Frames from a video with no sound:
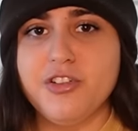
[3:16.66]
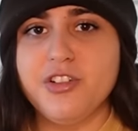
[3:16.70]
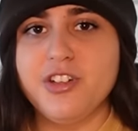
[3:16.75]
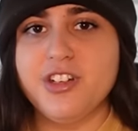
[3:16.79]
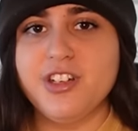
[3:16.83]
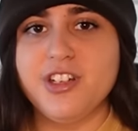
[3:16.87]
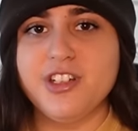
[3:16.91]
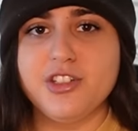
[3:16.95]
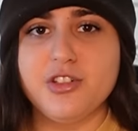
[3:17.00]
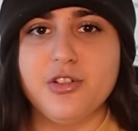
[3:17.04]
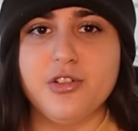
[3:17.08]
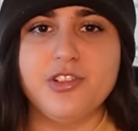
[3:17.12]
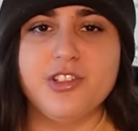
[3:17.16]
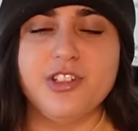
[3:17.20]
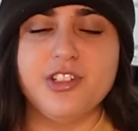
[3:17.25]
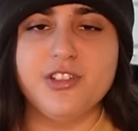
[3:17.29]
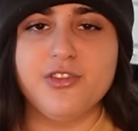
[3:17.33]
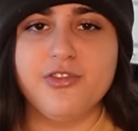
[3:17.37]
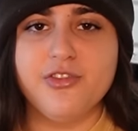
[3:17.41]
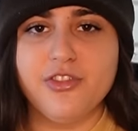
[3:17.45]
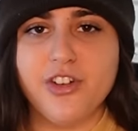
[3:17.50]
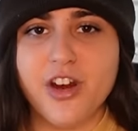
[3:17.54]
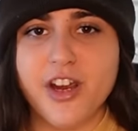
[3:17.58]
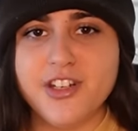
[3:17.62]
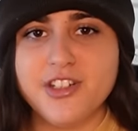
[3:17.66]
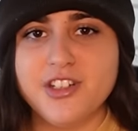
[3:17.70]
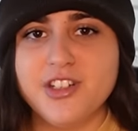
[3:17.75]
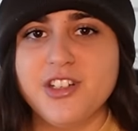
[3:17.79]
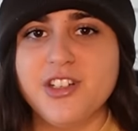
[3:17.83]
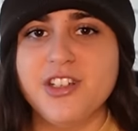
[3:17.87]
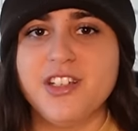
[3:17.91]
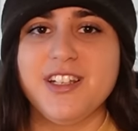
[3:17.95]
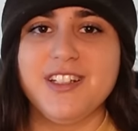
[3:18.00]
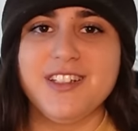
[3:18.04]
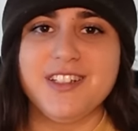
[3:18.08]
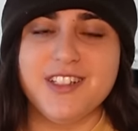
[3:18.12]
Unity sources fresh
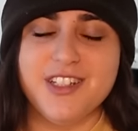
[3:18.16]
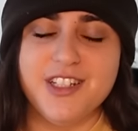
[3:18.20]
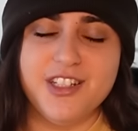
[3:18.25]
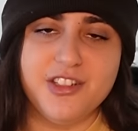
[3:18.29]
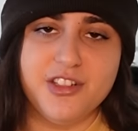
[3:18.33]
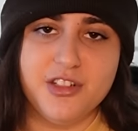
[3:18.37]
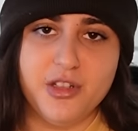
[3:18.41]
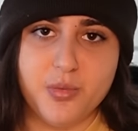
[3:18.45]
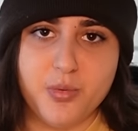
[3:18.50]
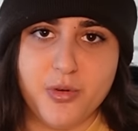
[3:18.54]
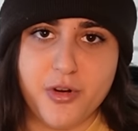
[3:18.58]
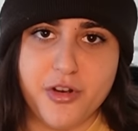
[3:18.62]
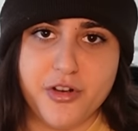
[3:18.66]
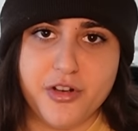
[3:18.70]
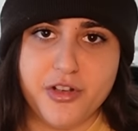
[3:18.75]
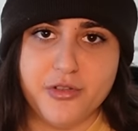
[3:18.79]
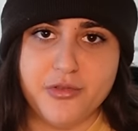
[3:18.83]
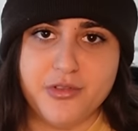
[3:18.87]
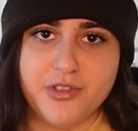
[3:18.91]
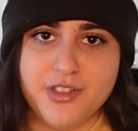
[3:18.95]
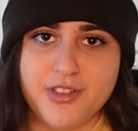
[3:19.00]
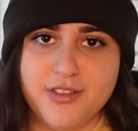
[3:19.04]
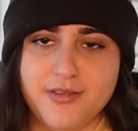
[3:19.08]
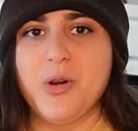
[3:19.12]
and seasonal produce.